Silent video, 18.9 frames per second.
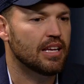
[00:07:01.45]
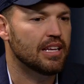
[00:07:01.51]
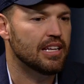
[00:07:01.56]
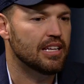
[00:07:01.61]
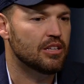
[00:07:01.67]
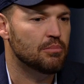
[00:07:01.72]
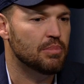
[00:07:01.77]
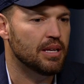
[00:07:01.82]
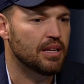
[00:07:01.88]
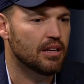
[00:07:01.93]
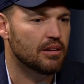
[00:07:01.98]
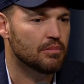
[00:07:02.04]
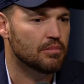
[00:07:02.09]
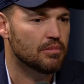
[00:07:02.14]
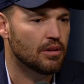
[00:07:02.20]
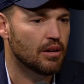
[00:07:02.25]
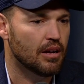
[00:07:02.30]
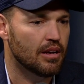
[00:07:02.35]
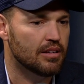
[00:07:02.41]
They need to be
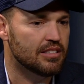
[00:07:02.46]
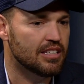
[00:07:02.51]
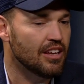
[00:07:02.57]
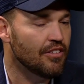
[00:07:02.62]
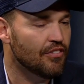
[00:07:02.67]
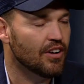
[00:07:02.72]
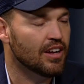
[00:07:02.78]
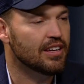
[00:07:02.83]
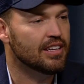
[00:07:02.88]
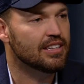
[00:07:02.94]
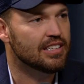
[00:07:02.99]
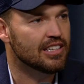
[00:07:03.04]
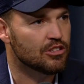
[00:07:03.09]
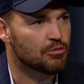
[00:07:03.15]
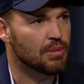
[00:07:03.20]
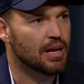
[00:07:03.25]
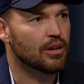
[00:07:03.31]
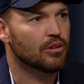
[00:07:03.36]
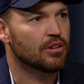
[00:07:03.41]
uh, defunded,
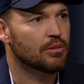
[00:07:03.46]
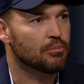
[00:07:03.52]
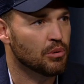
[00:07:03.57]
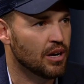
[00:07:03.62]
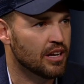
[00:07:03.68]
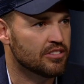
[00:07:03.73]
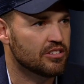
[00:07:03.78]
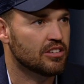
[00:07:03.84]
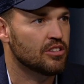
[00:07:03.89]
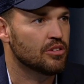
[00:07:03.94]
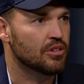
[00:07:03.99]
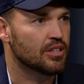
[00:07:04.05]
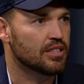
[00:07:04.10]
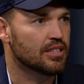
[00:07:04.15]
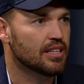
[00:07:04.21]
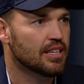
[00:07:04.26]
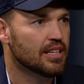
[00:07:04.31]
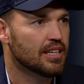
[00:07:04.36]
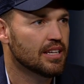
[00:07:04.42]
dismantled, and
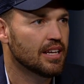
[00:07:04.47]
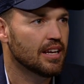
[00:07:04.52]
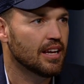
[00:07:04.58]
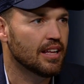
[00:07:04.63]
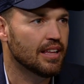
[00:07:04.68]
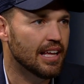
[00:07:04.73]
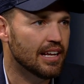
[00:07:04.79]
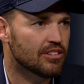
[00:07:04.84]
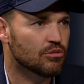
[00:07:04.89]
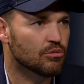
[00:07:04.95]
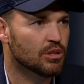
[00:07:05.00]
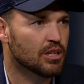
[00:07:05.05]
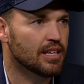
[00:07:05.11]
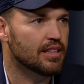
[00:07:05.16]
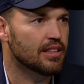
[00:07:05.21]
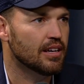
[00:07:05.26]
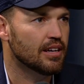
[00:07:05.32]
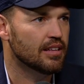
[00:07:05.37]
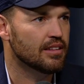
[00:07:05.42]
prosecuted. And that's
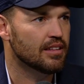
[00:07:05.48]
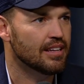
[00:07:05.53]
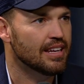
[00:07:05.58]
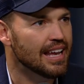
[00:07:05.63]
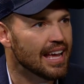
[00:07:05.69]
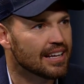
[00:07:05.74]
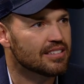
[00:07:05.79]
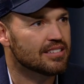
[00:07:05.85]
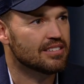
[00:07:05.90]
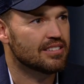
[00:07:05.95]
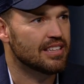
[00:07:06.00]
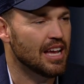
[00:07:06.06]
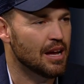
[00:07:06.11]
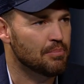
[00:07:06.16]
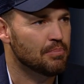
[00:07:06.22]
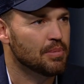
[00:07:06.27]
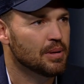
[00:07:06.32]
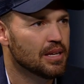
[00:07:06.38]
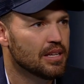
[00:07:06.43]
really the, the next
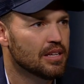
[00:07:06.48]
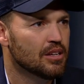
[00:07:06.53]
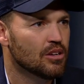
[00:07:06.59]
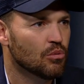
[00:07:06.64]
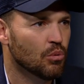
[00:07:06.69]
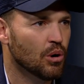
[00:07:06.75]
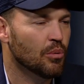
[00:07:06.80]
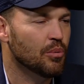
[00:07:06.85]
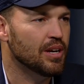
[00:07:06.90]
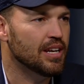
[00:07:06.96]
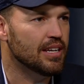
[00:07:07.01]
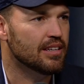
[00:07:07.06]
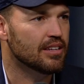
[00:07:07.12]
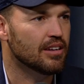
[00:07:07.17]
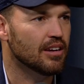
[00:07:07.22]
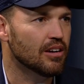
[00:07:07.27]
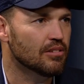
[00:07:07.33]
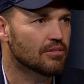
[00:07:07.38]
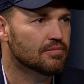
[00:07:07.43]
step where we need
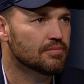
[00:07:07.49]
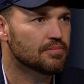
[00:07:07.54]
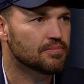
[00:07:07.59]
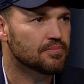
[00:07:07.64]
to go.